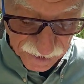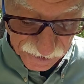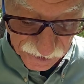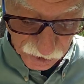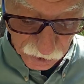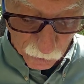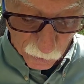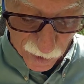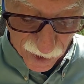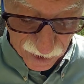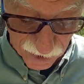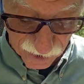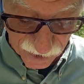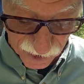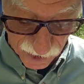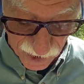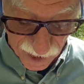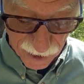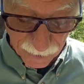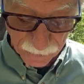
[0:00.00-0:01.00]
square
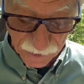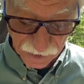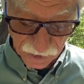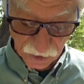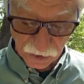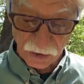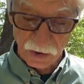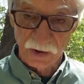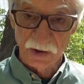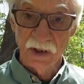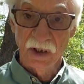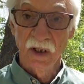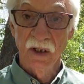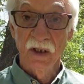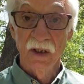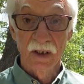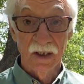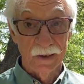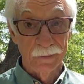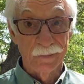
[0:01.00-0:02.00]
kilometers.
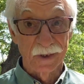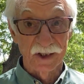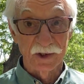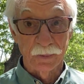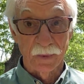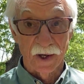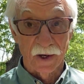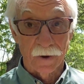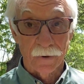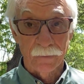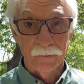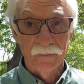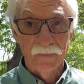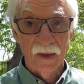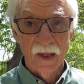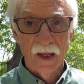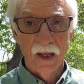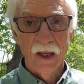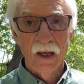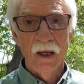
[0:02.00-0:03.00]
Much bigger.
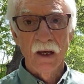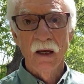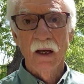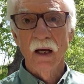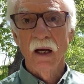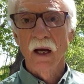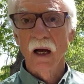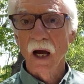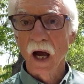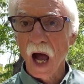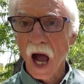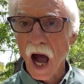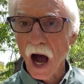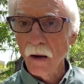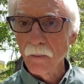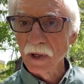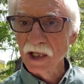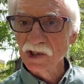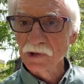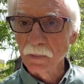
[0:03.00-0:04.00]
How
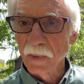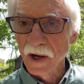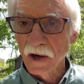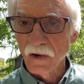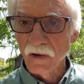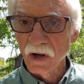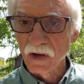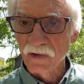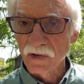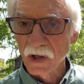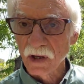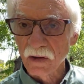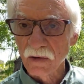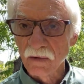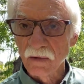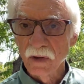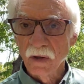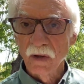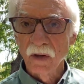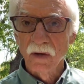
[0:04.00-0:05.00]
much bigger is it?
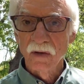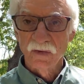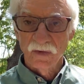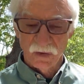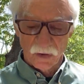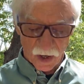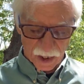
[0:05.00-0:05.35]
So